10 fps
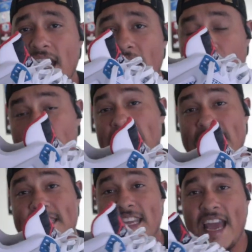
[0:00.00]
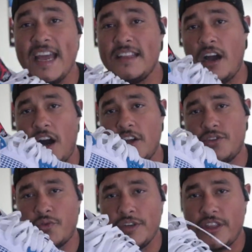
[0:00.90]
Released yet,
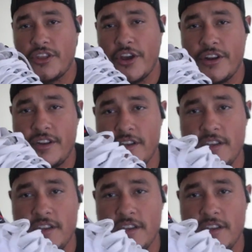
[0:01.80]
23rd.